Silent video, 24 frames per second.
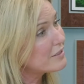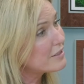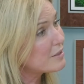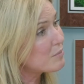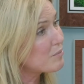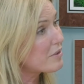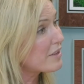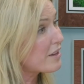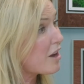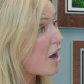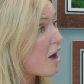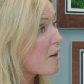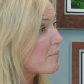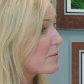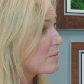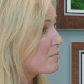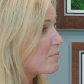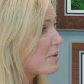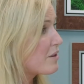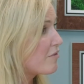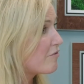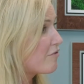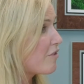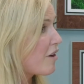some of the common
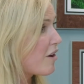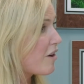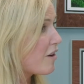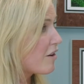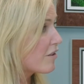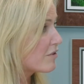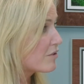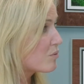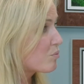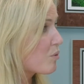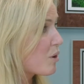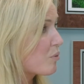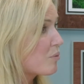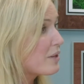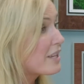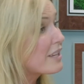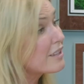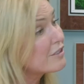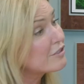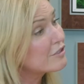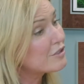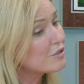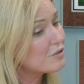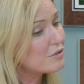pitfalls, what we
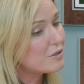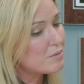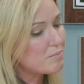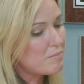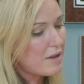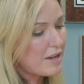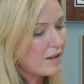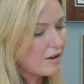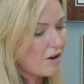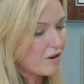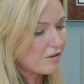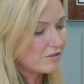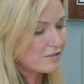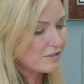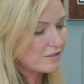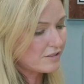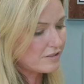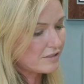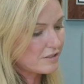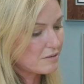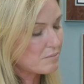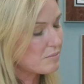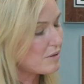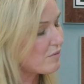can do to make our
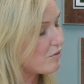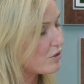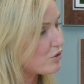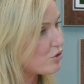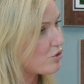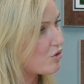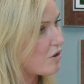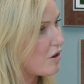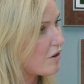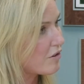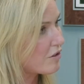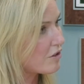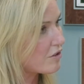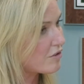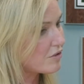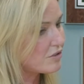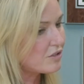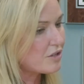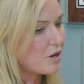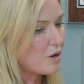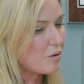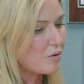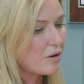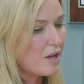system even stronger.
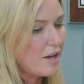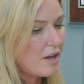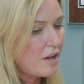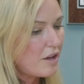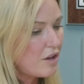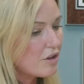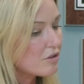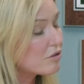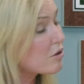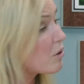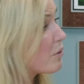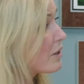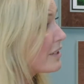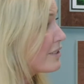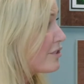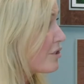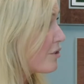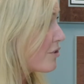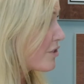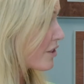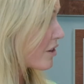So going to the